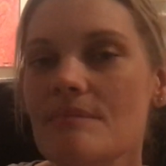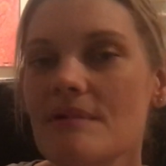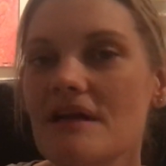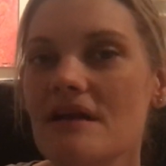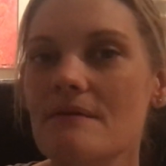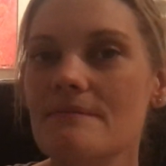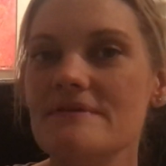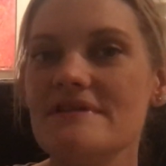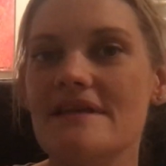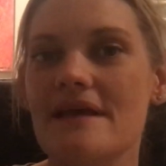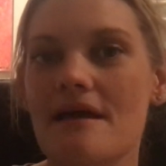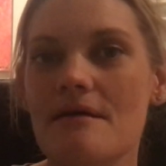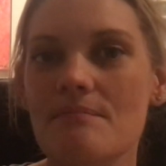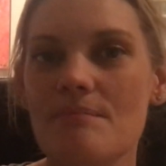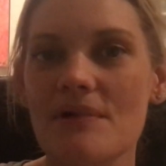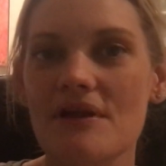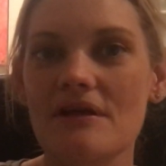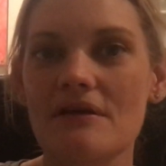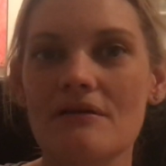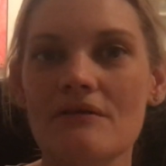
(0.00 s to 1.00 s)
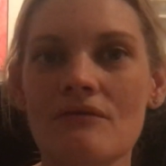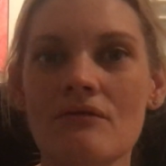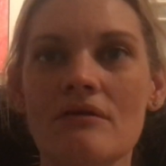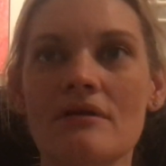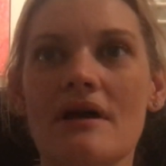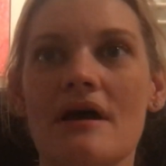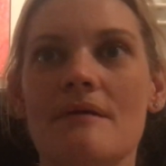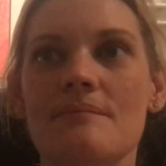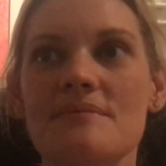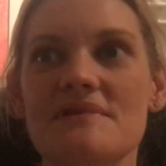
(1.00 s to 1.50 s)
bit upset, but you're
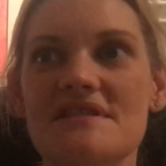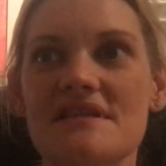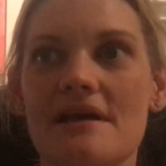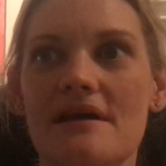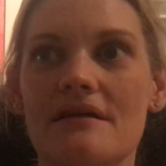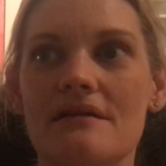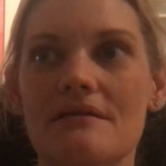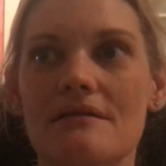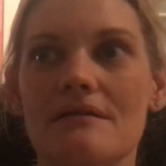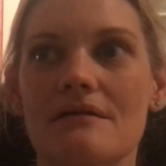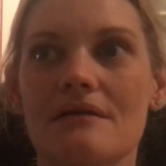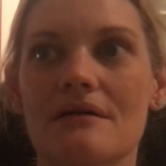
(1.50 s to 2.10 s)
not upset